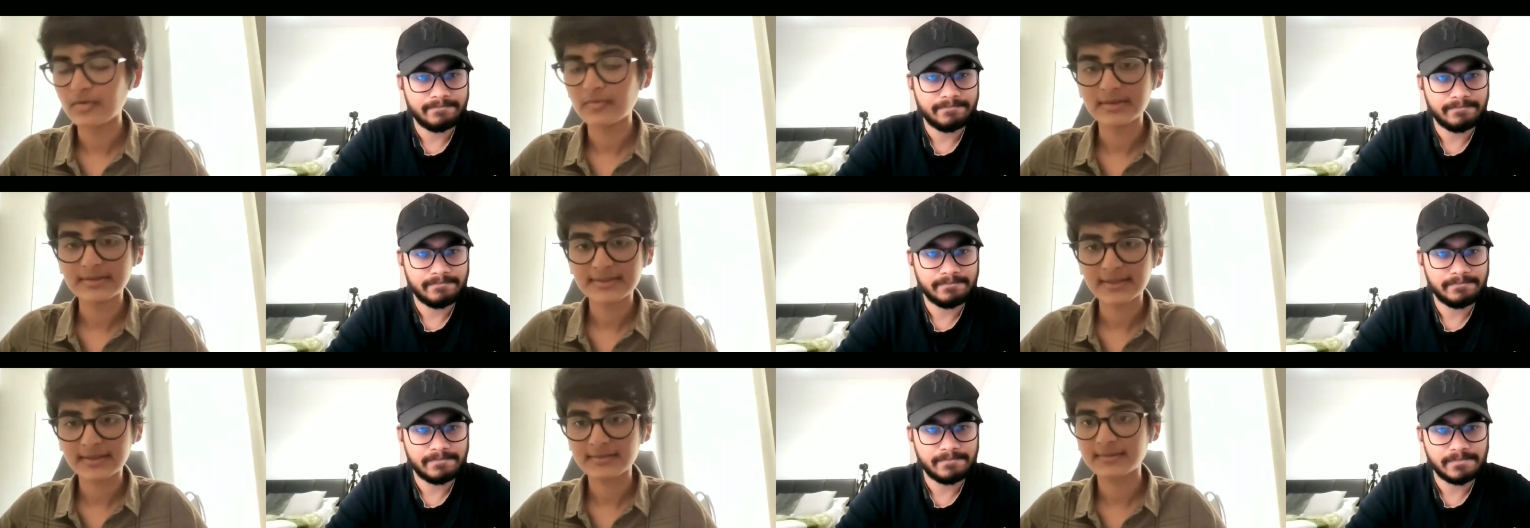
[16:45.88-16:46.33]

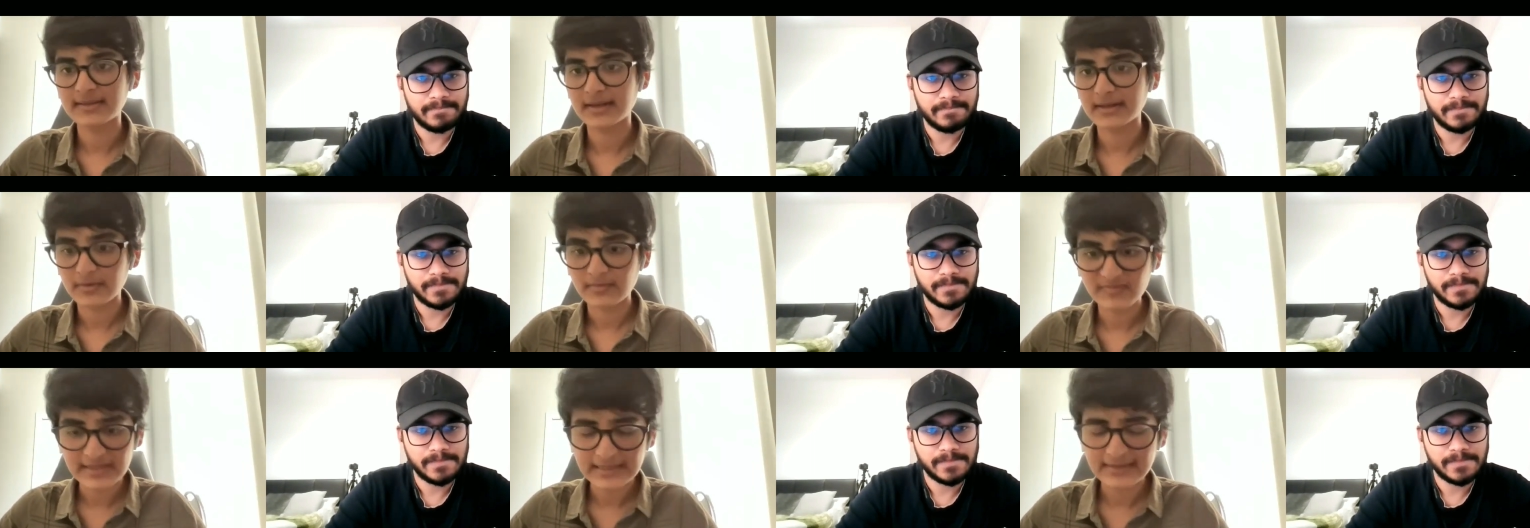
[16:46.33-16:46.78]
Speaker 1: universities
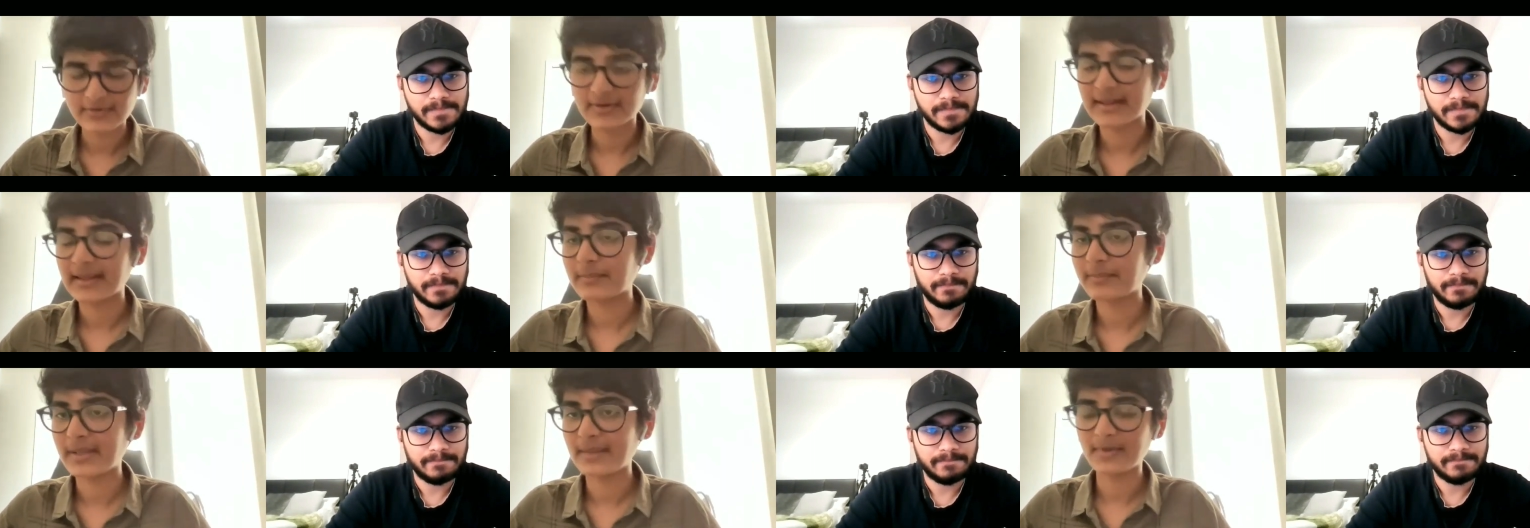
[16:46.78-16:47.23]
that are willing to
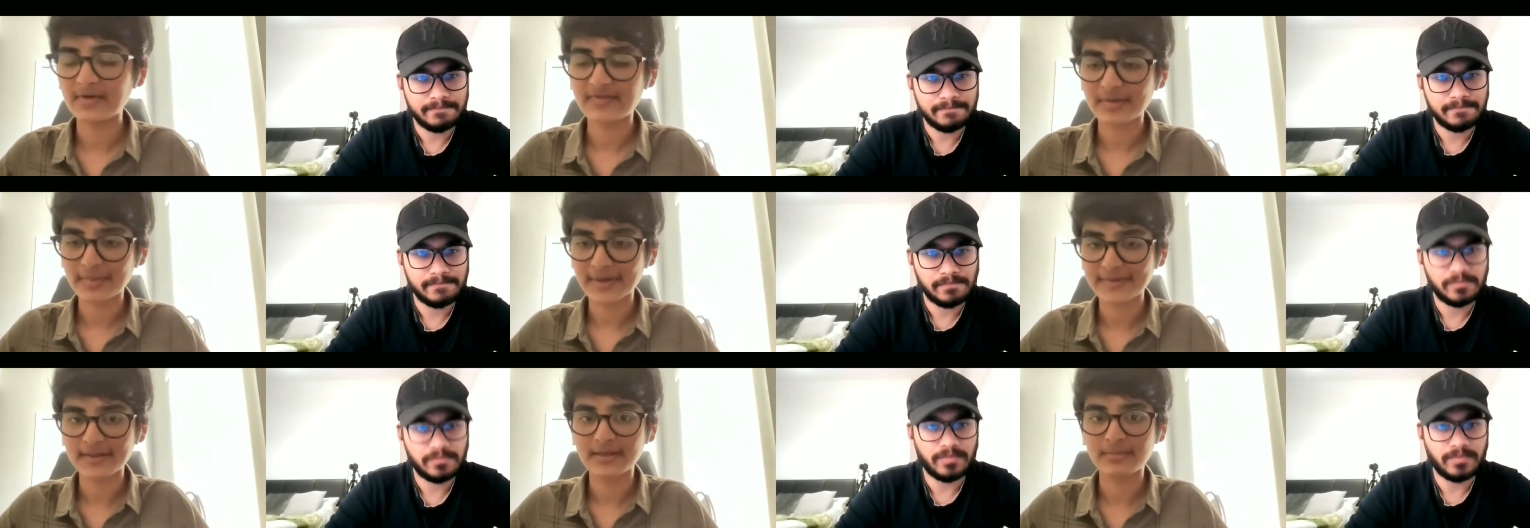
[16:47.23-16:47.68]
take people
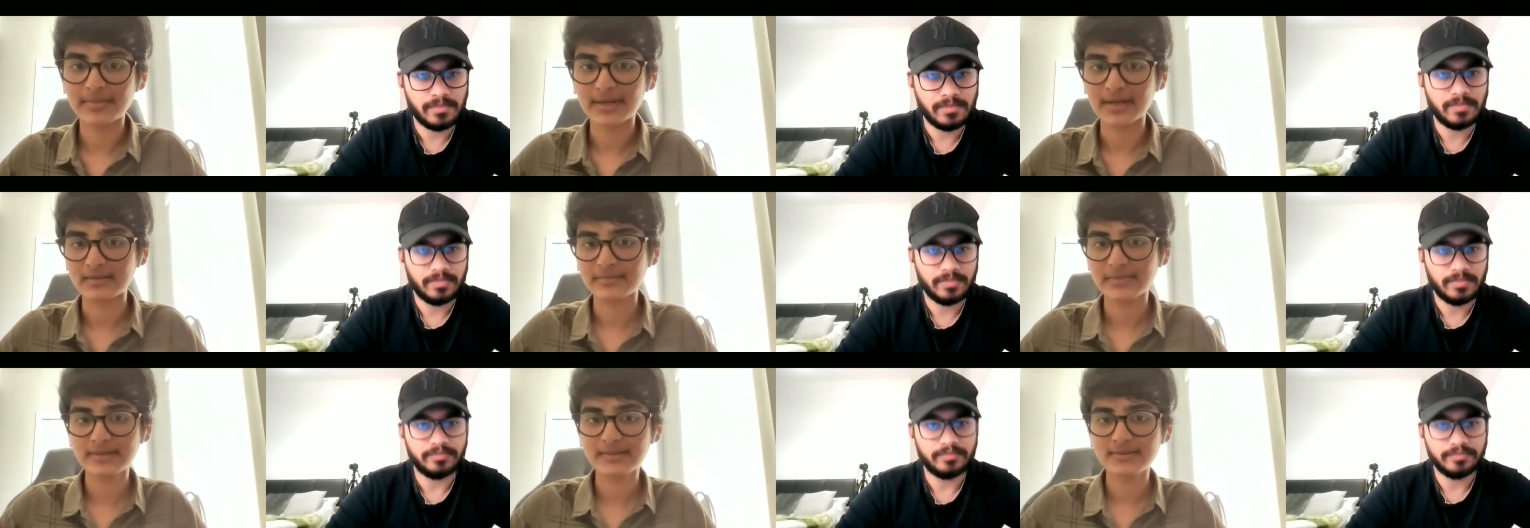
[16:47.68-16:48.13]
from other
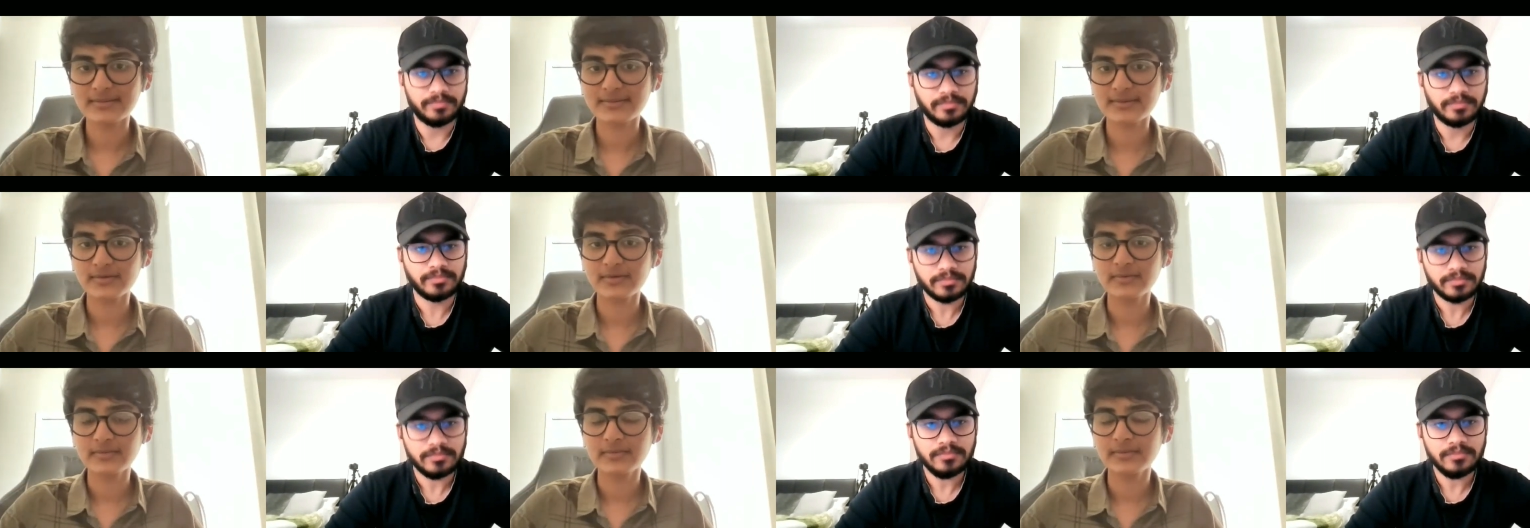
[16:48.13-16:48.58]
departments
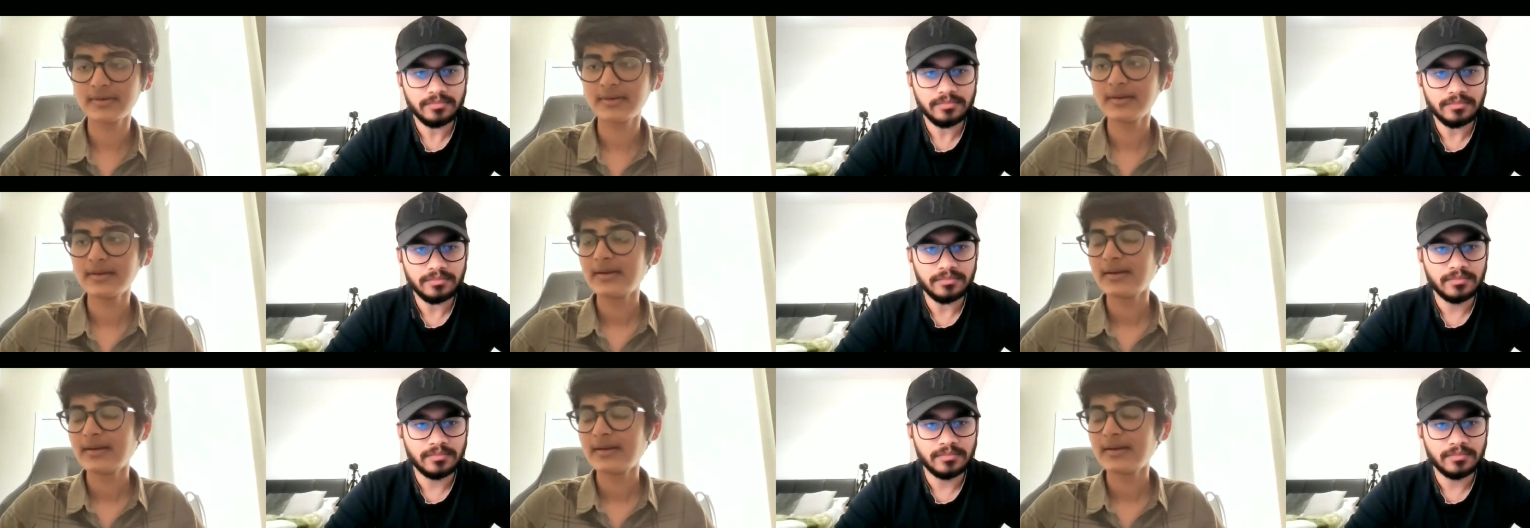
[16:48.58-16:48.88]
so